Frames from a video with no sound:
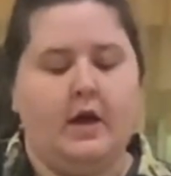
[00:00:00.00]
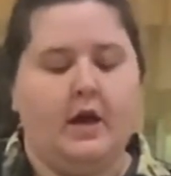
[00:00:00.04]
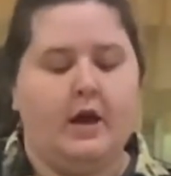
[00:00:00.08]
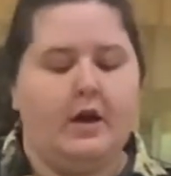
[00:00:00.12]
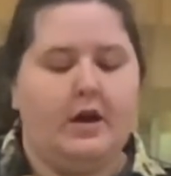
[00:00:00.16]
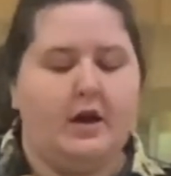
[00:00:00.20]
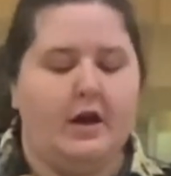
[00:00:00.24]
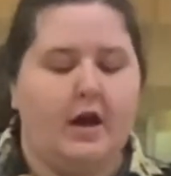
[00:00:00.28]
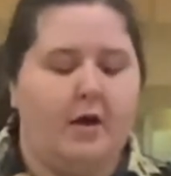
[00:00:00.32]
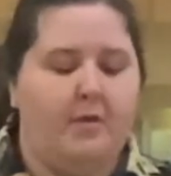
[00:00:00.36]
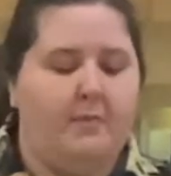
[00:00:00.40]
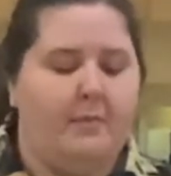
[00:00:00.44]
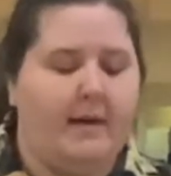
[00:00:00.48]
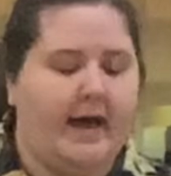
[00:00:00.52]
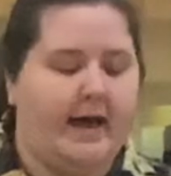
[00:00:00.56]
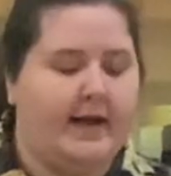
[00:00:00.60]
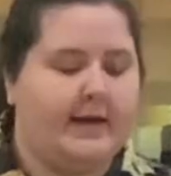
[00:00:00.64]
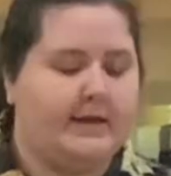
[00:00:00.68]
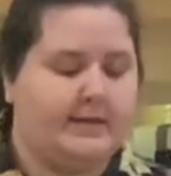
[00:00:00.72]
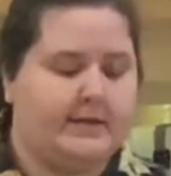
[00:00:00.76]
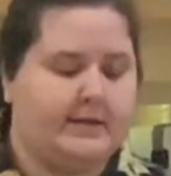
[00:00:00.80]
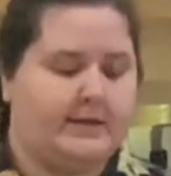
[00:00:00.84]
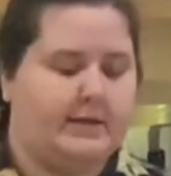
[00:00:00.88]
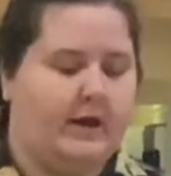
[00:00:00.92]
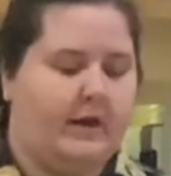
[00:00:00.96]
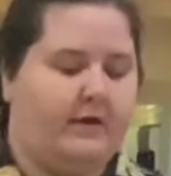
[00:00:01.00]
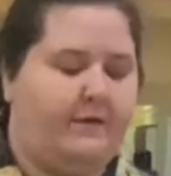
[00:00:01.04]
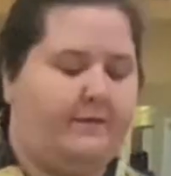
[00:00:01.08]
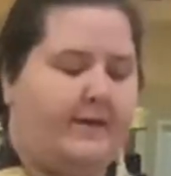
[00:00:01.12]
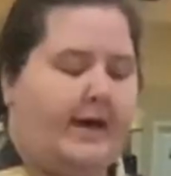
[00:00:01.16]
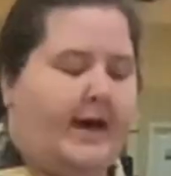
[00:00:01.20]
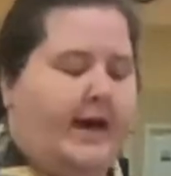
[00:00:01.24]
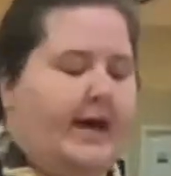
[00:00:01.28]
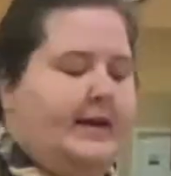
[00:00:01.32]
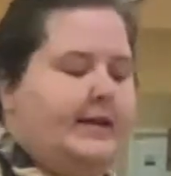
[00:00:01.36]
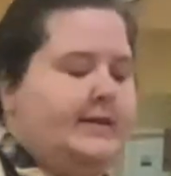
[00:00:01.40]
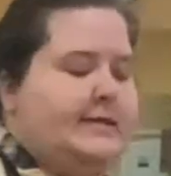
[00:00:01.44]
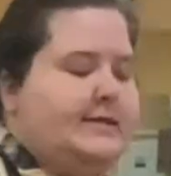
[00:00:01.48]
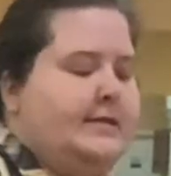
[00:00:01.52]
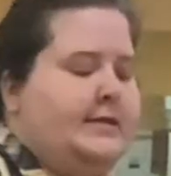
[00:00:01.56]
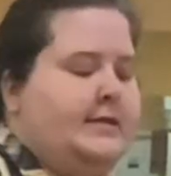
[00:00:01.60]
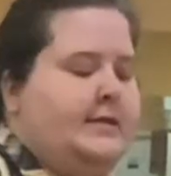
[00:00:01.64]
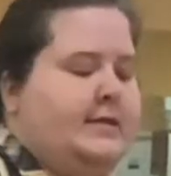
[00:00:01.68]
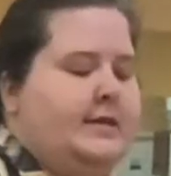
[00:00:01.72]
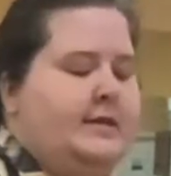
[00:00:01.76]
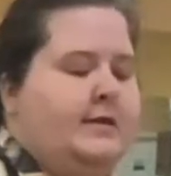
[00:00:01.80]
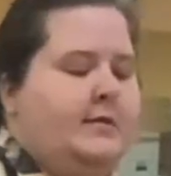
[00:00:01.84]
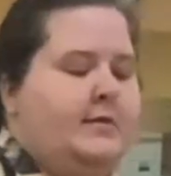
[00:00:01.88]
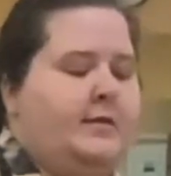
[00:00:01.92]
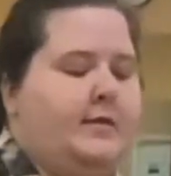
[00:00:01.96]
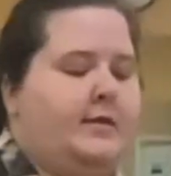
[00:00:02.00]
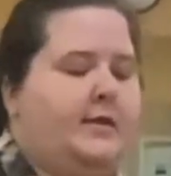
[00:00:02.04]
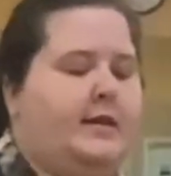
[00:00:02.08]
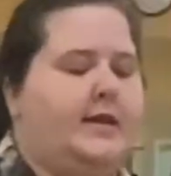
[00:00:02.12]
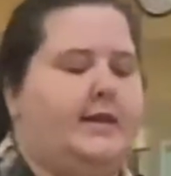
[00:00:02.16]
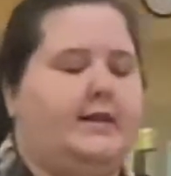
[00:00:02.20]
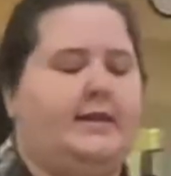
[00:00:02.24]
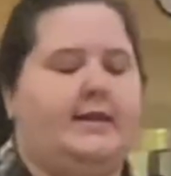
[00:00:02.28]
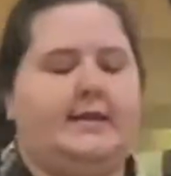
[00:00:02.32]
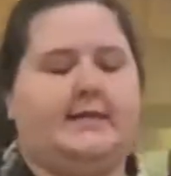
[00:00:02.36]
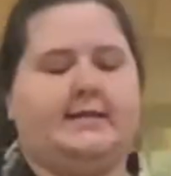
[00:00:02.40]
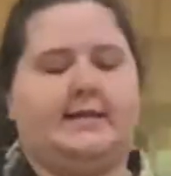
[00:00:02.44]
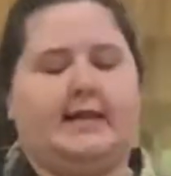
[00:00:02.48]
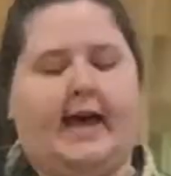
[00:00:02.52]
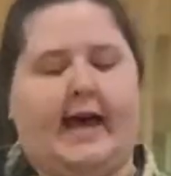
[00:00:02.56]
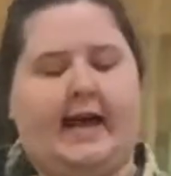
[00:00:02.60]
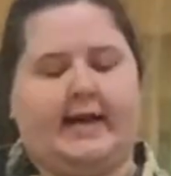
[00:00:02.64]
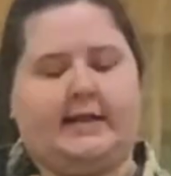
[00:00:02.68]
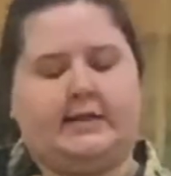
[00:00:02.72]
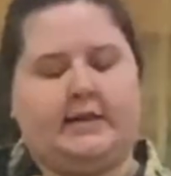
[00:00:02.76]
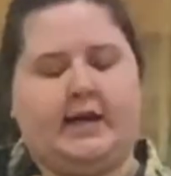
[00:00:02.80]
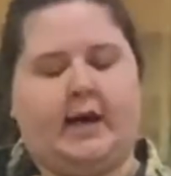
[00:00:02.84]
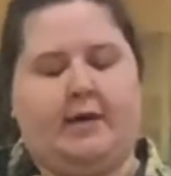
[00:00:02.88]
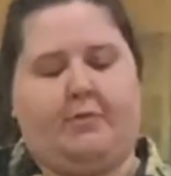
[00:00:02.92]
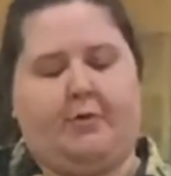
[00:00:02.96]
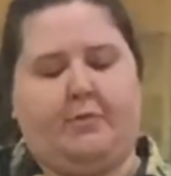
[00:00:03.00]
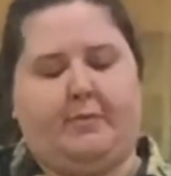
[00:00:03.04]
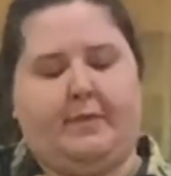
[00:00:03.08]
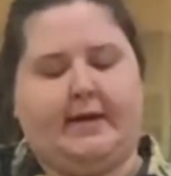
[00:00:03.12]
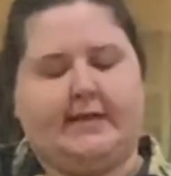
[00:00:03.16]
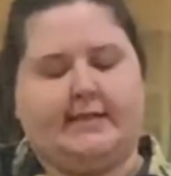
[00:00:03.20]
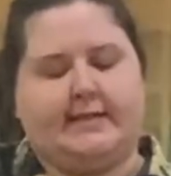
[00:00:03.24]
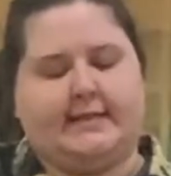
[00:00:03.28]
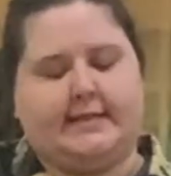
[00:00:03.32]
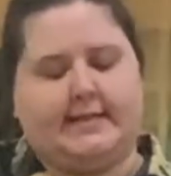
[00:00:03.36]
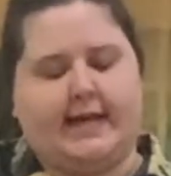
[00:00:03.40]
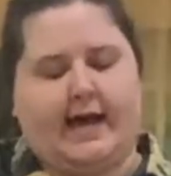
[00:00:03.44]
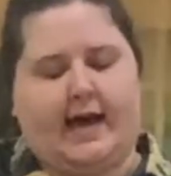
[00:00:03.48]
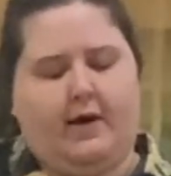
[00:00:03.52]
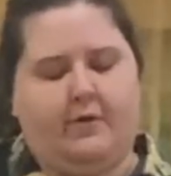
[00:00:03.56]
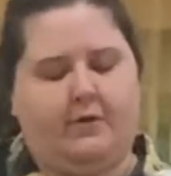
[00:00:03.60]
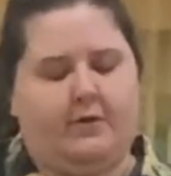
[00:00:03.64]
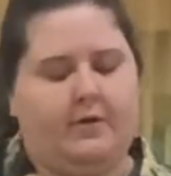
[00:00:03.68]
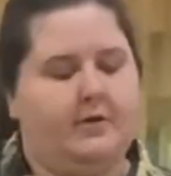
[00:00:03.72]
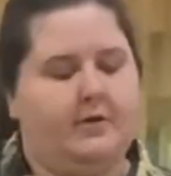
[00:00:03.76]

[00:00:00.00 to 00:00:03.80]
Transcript: No muss, no fuss. Get these last couple pieces out.